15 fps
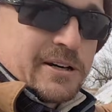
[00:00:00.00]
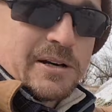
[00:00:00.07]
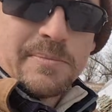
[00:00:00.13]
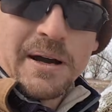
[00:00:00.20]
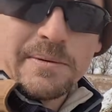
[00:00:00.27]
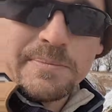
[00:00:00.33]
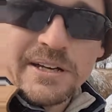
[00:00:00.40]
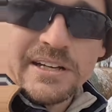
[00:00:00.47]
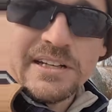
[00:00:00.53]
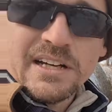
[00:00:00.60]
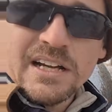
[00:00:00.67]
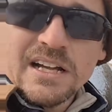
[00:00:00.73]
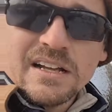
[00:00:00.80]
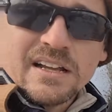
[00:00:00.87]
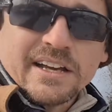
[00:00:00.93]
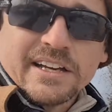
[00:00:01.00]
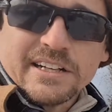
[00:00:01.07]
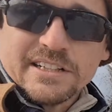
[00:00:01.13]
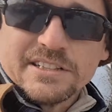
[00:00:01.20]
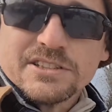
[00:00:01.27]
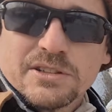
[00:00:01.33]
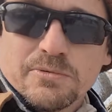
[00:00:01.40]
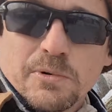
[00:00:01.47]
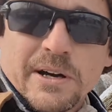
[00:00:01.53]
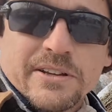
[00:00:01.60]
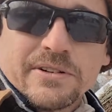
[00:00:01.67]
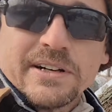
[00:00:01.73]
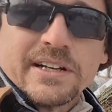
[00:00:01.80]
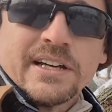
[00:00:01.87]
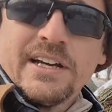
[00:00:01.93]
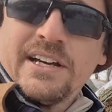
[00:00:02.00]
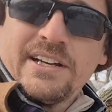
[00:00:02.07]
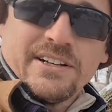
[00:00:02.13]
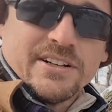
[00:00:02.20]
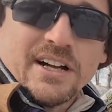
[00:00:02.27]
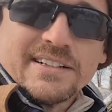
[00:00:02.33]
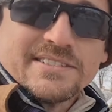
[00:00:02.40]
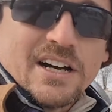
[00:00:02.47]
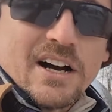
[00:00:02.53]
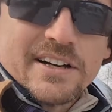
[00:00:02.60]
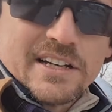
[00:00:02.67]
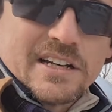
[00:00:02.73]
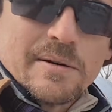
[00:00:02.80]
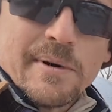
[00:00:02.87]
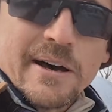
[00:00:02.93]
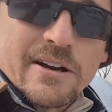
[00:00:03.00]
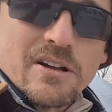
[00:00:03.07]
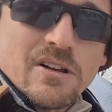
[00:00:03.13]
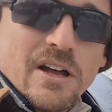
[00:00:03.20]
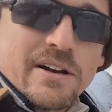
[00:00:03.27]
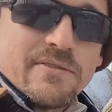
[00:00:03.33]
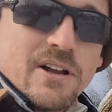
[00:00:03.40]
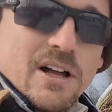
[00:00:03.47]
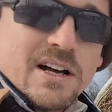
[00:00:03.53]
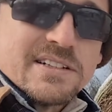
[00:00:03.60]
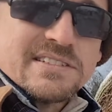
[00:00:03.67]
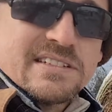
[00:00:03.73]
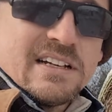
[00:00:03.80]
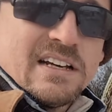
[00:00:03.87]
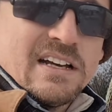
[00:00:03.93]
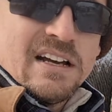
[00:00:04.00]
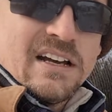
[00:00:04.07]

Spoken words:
here, it might be like an inch of weathering. You're not talking about a lot of loss.